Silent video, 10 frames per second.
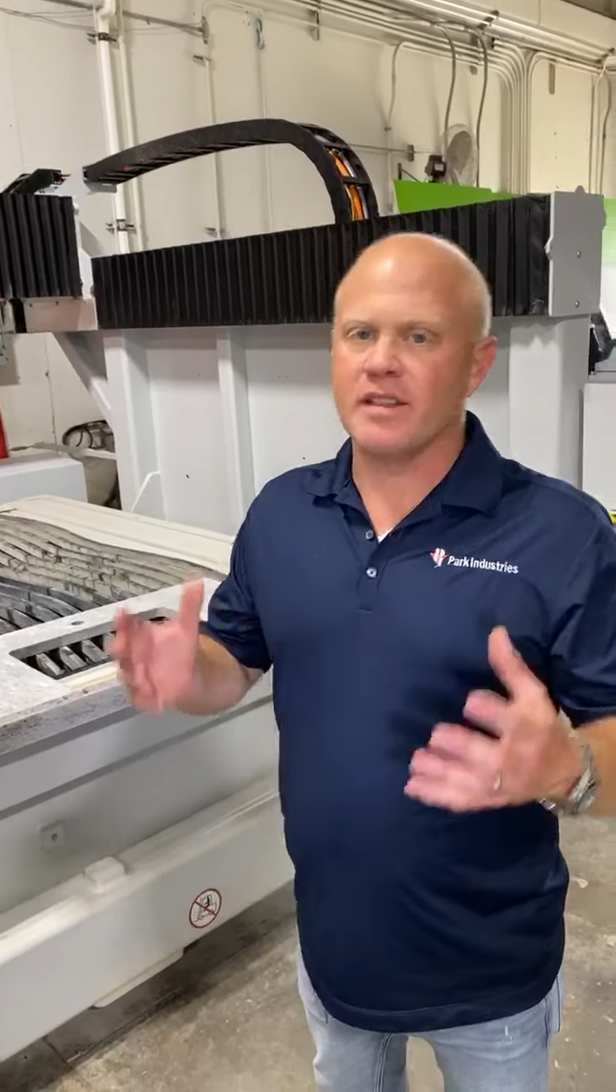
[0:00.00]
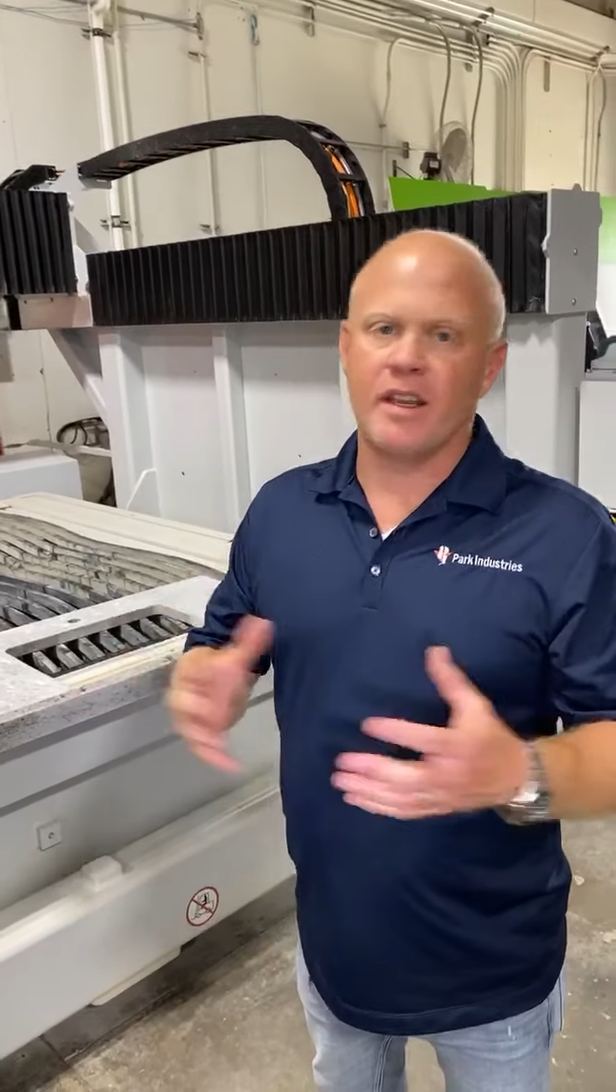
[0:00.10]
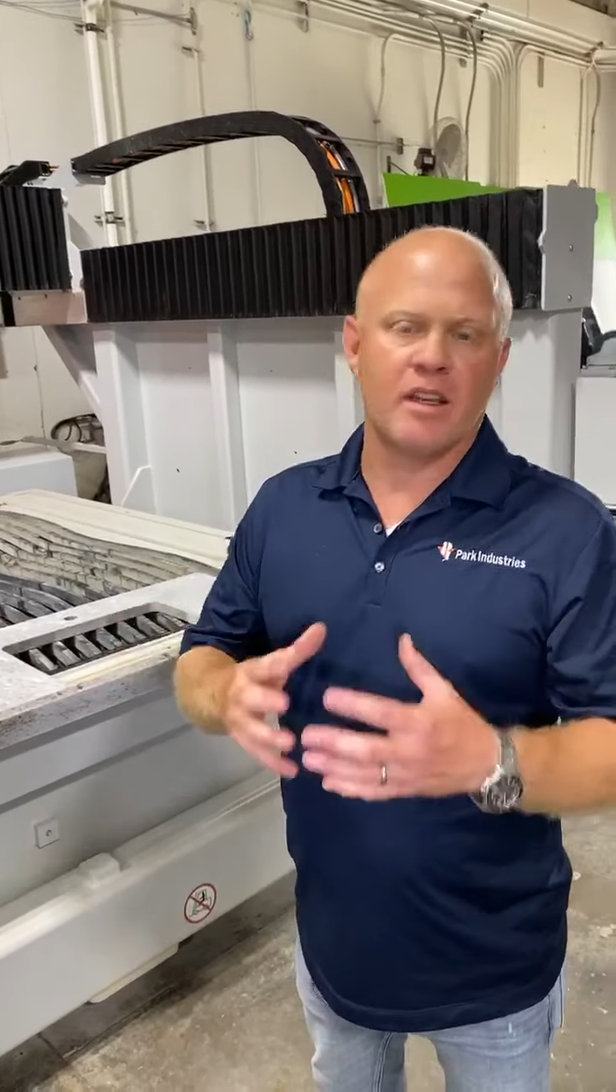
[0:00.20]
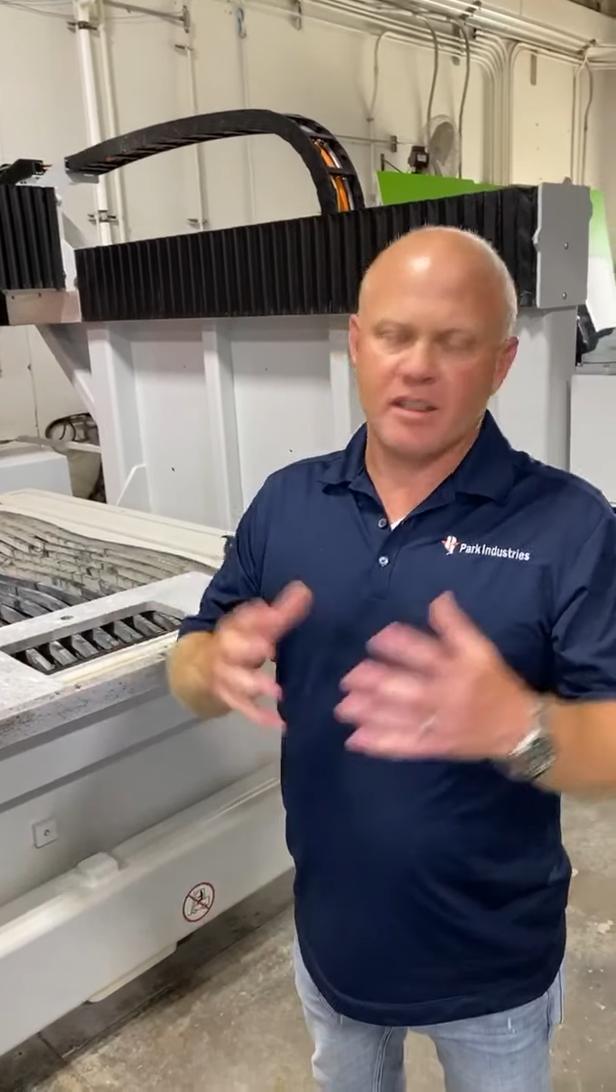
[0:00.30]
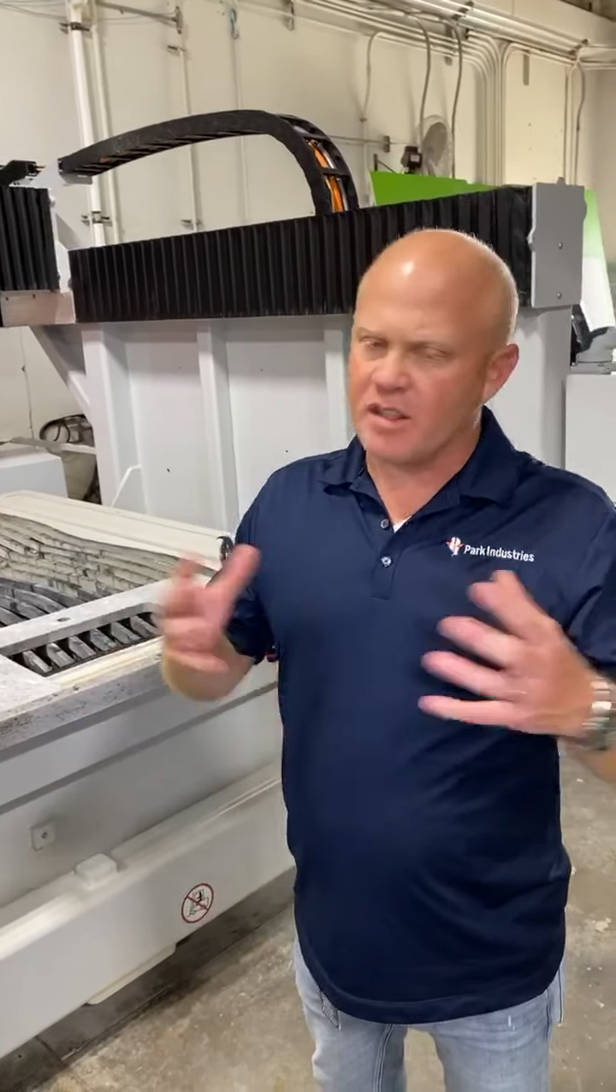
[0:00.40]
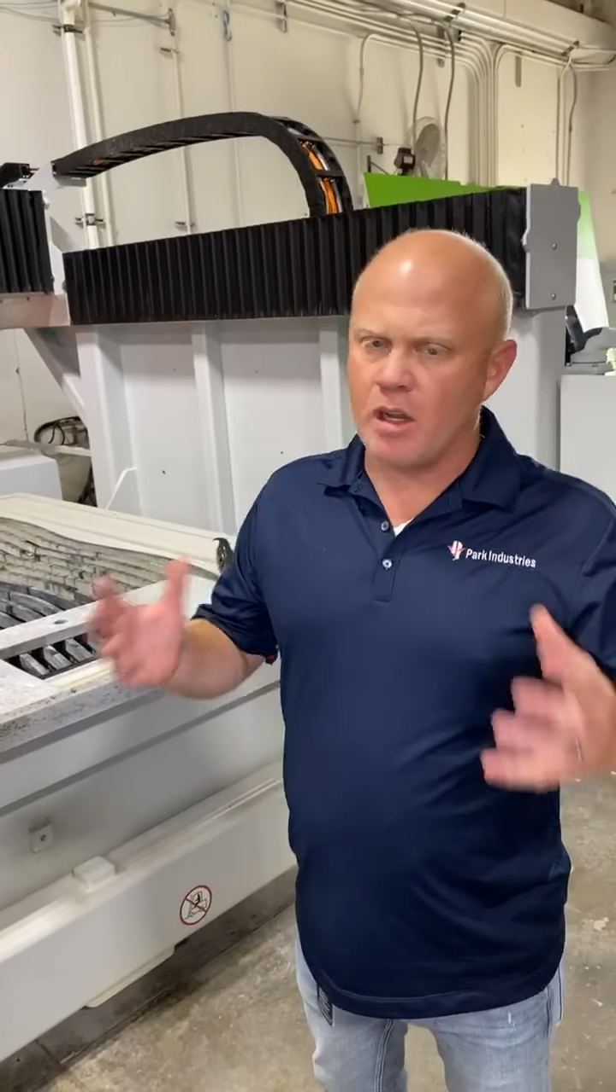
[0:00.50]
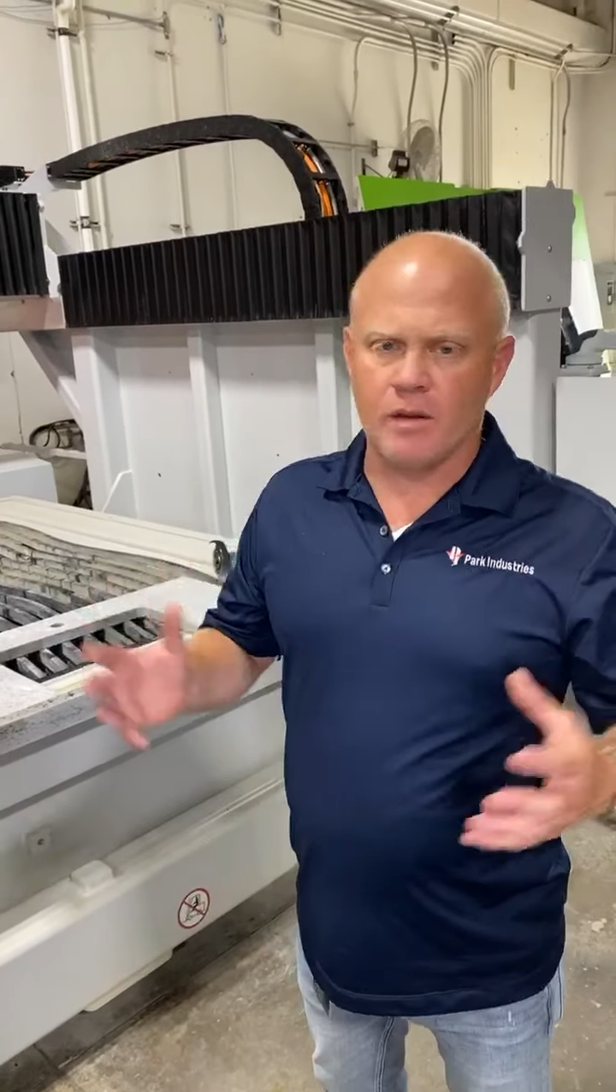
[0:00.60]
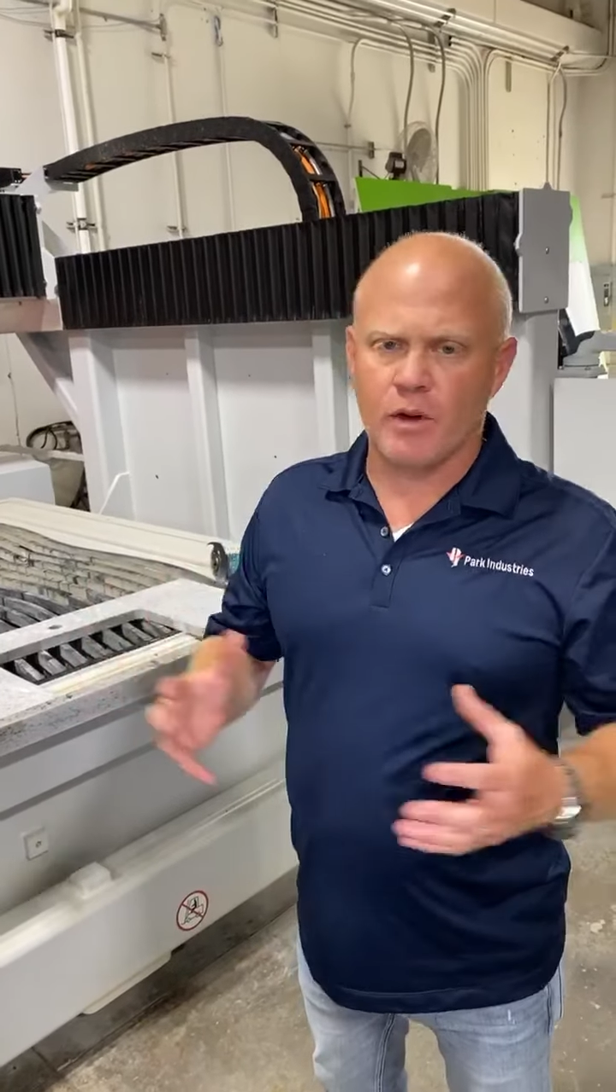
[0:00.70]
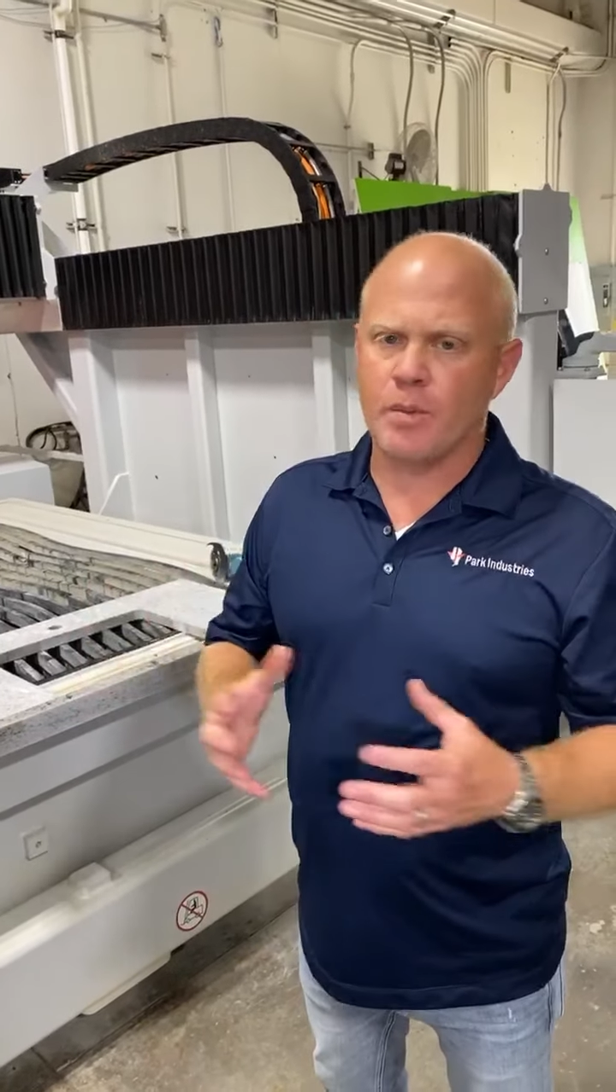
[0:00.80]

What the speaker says: and it's all of our